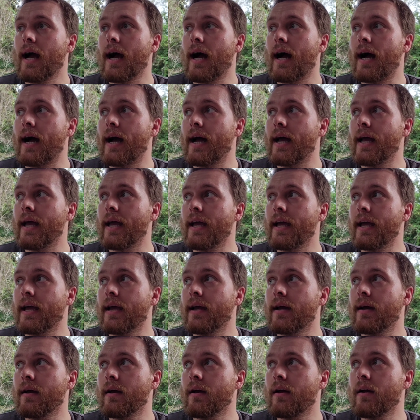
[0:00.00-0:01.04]

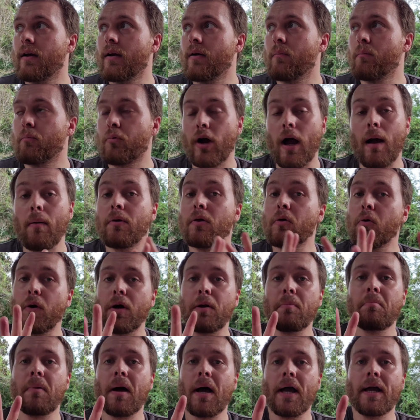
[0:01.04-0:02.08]
I probably
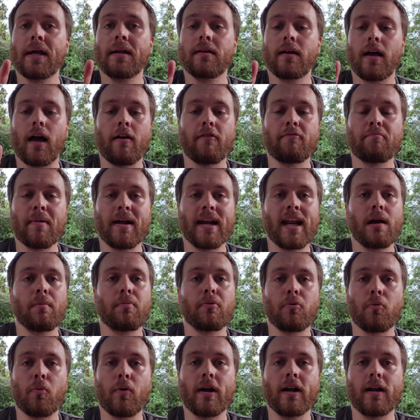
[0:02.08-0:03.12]
wouldn't mind if my
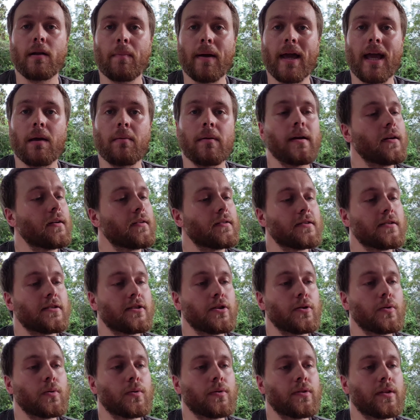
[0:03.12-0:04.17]
neighbor wanted to pay me to
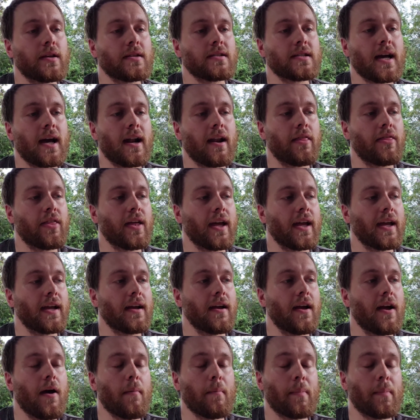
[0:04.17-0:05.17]
do this kind of thing,